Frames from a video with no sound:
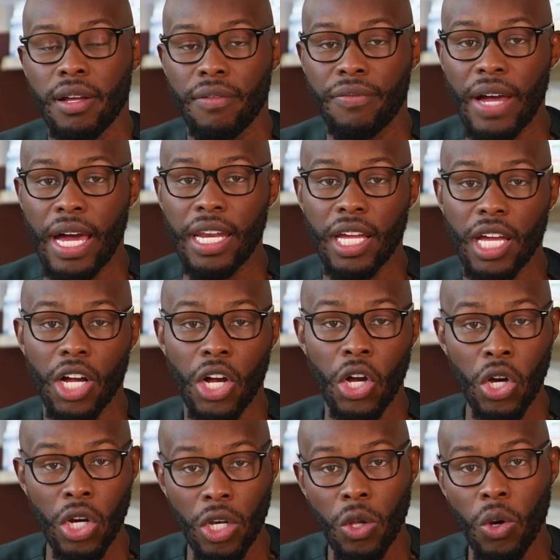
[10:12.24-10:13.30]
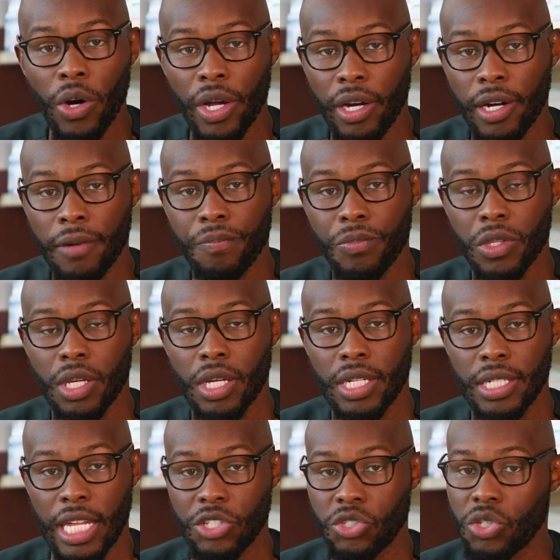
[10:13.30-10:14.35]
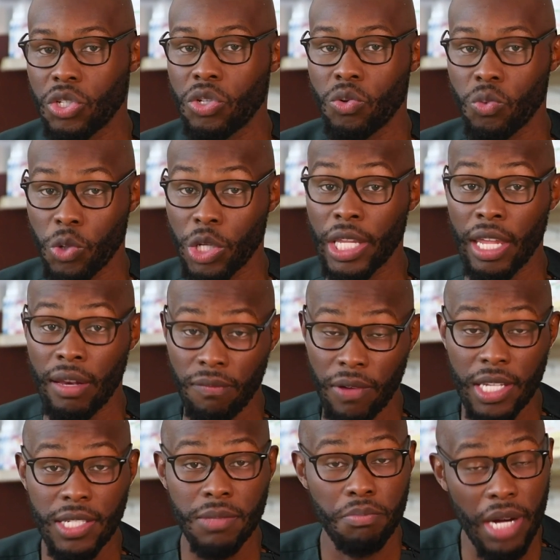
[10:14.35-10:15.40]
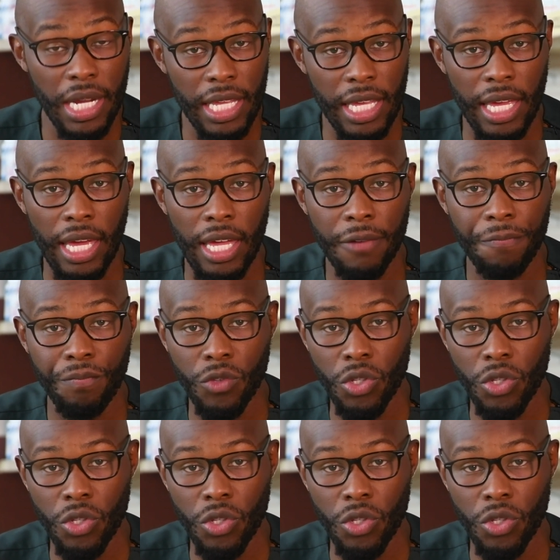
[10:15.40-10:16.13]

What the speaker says: Finding a good lawyer that you will invest money in,